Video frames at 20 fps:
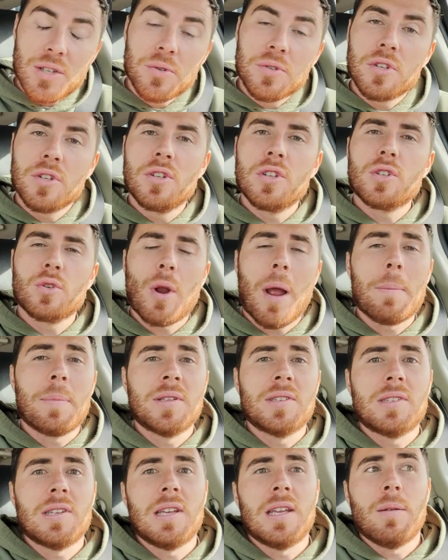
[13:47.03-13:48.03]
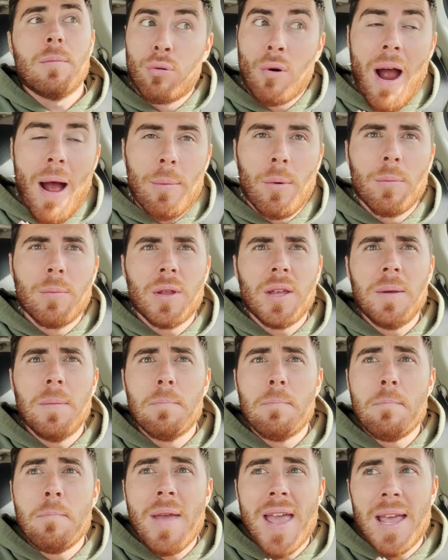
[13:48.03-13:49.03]
there's a discrepancy, probably
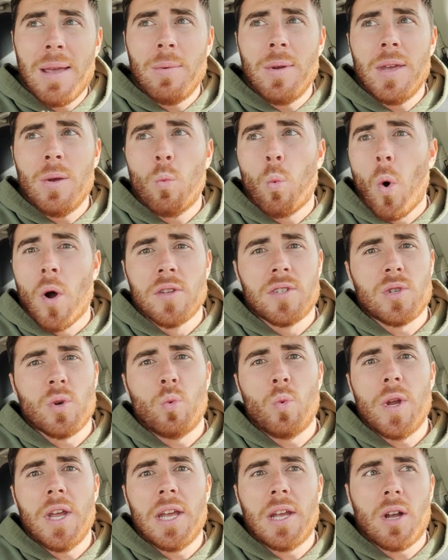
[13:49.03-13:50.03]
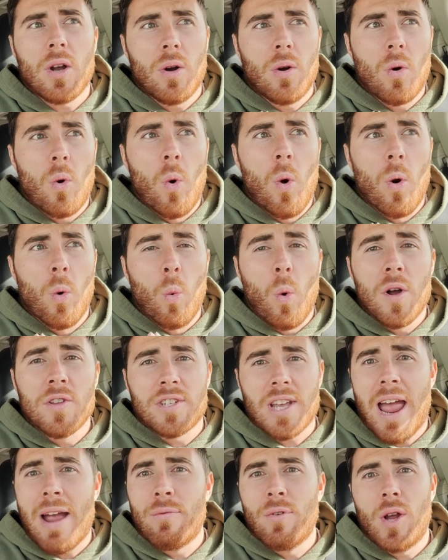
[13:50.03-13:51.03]
maybe once a week or
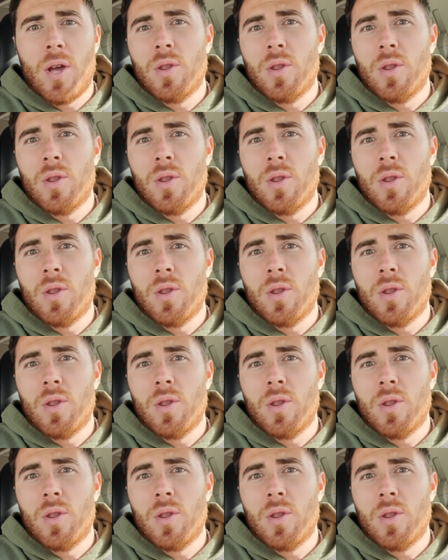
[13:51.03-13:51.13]
once every